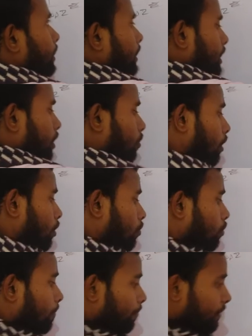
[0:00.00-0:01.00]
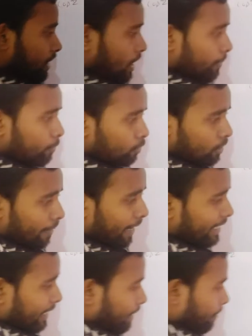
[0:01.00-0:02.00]
is equal to, if you
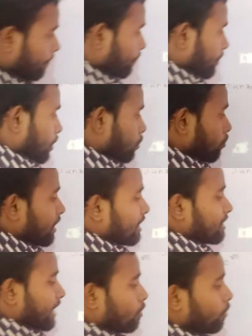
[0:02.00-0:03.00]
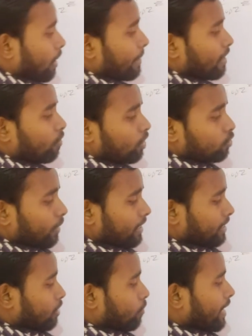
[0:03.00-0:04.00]
divide it, you get sin y by cos y
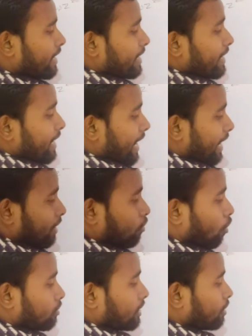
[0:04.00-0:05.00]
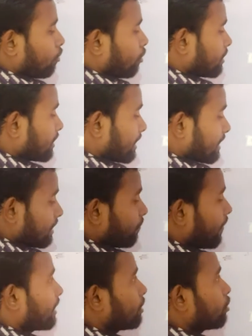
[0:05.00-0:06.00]
10y and cos z cancel,
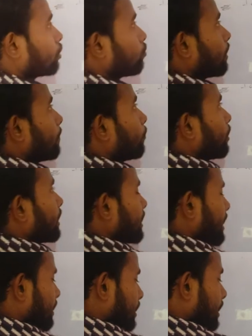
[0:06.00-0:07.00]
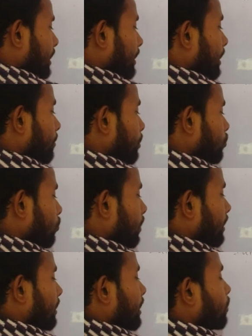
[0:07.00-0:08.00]
finally you get 1 upon cos x, that means you
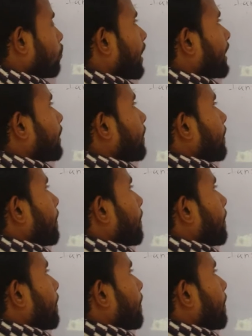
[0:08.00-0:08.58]
get 10y